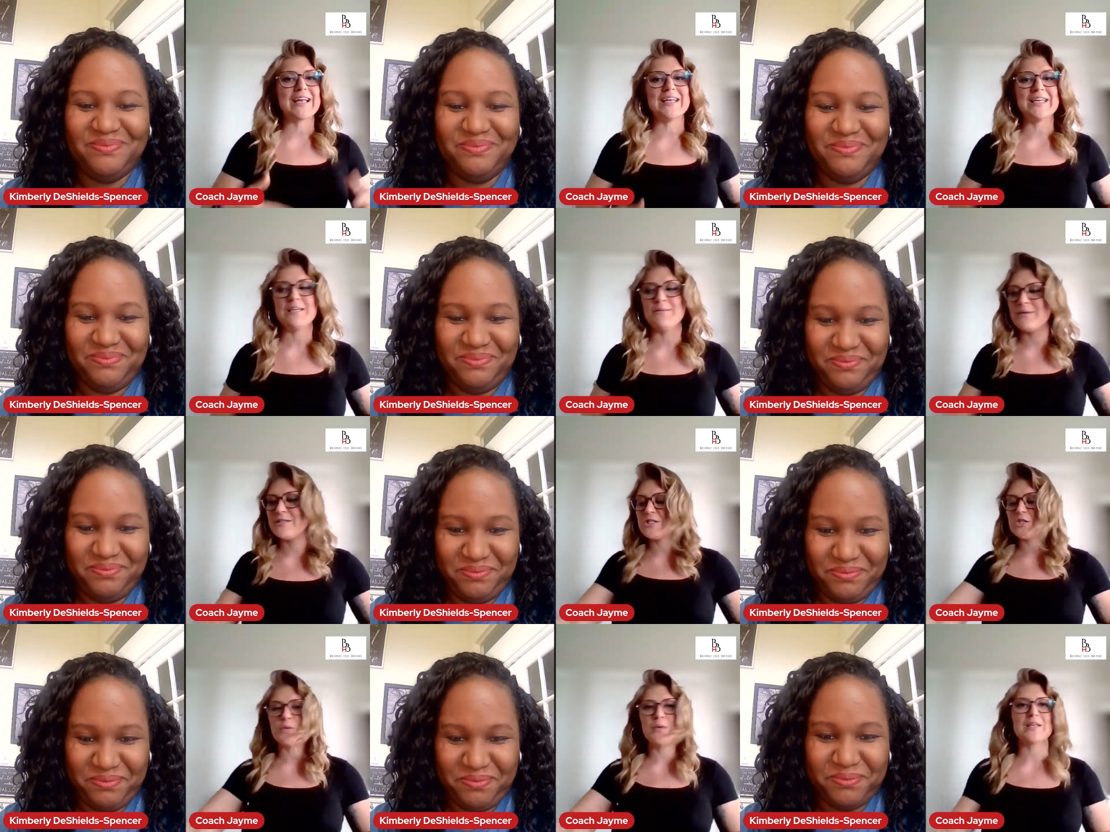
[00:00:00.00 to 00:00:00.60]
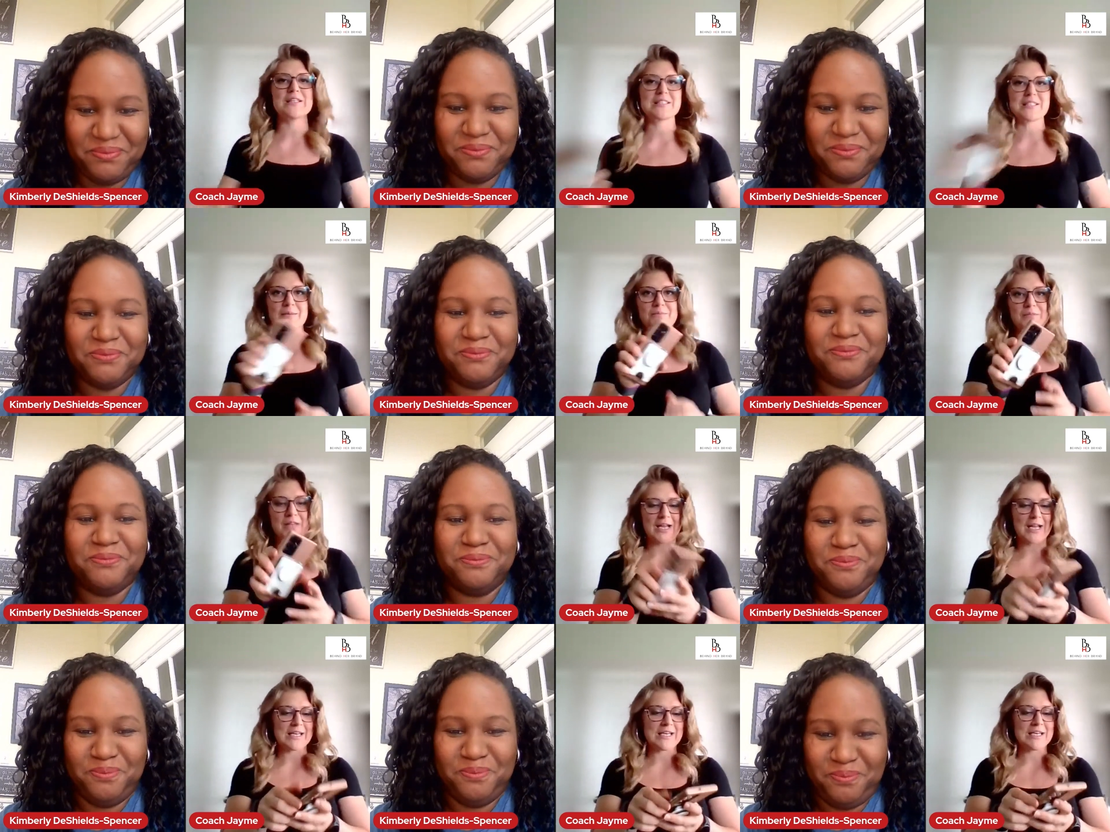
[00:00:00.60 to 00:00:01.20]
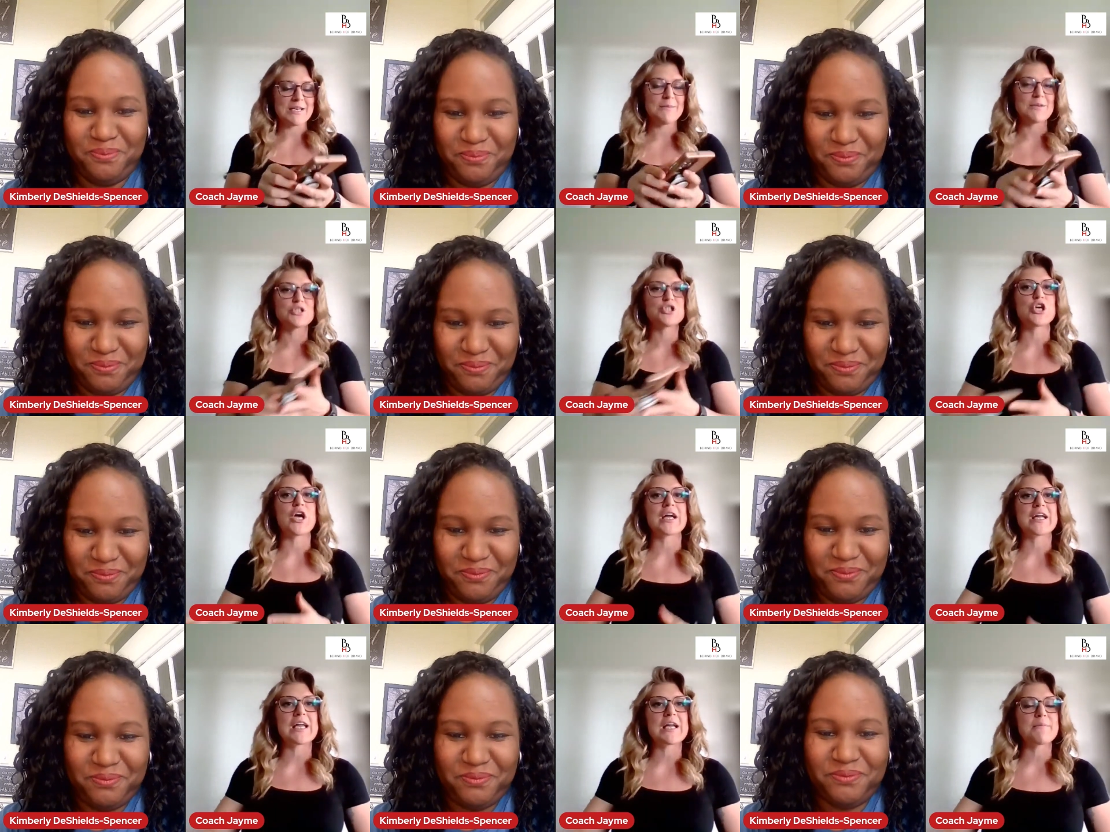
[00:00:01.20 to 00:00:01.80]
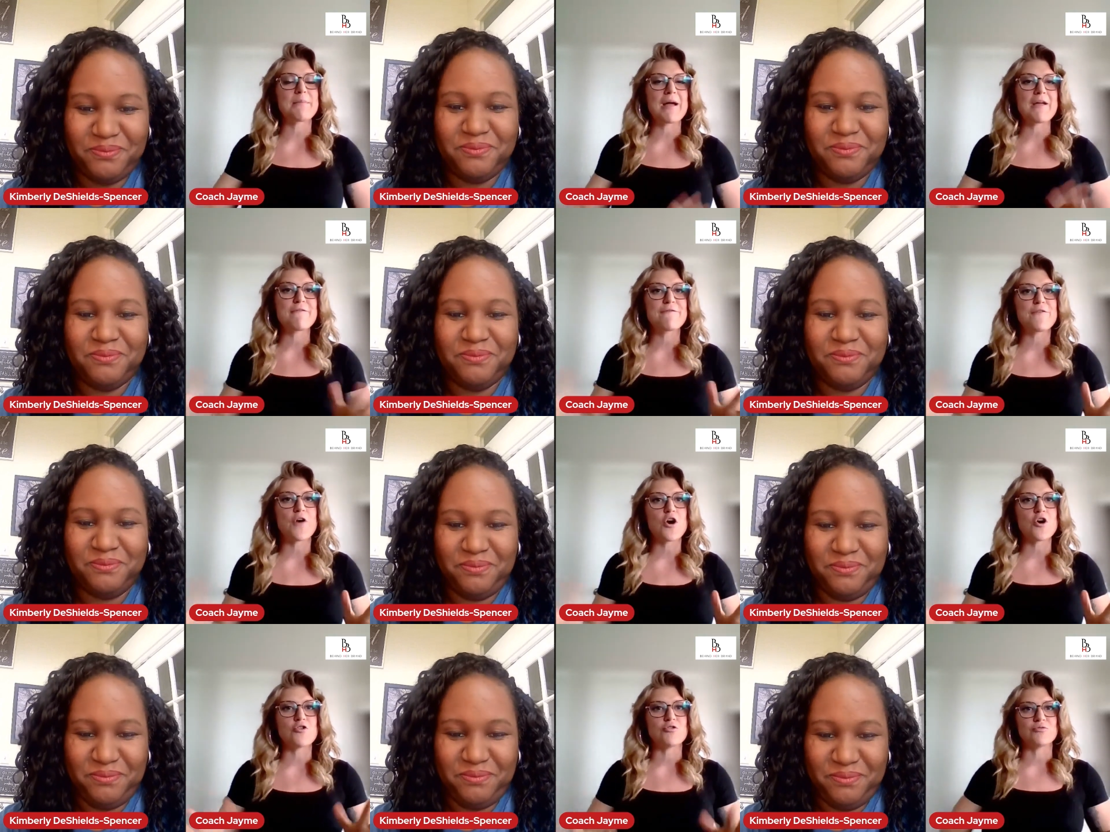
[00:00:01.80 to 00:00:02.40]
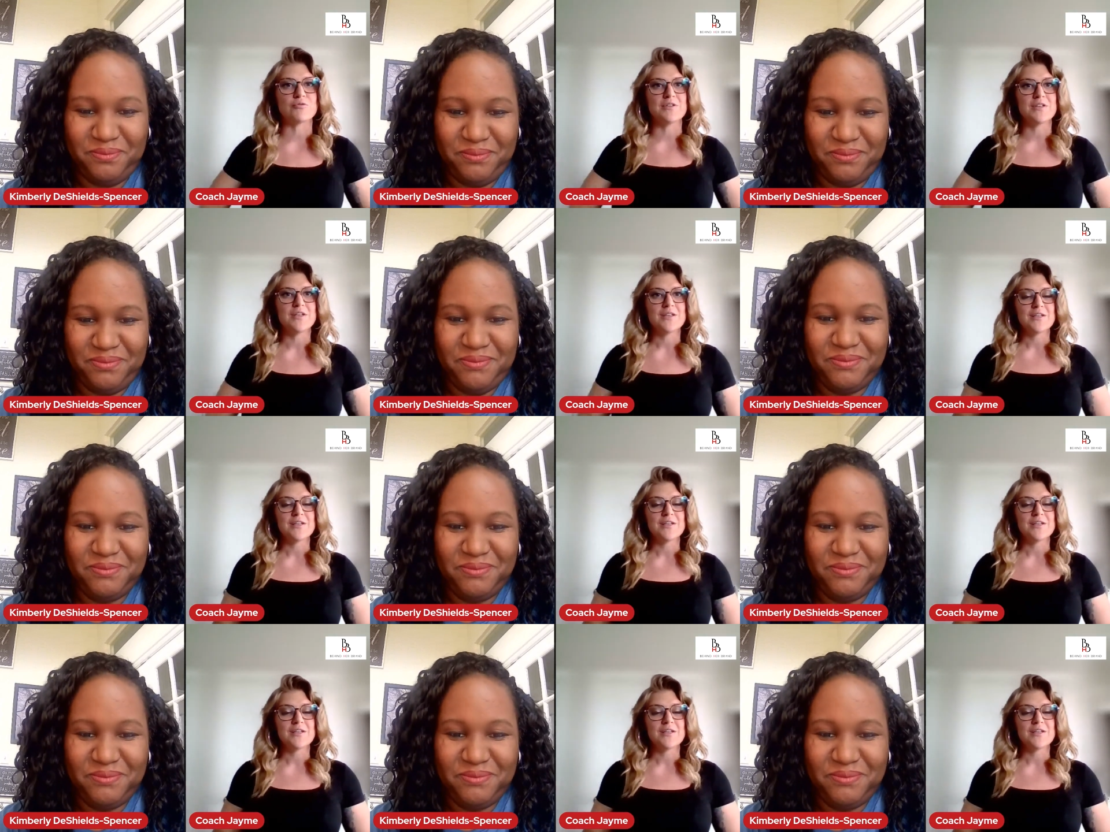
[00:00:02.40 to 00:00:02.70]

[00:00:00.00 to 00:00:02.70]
Speaker 1: I need to be doing something. I need to be checking my phone.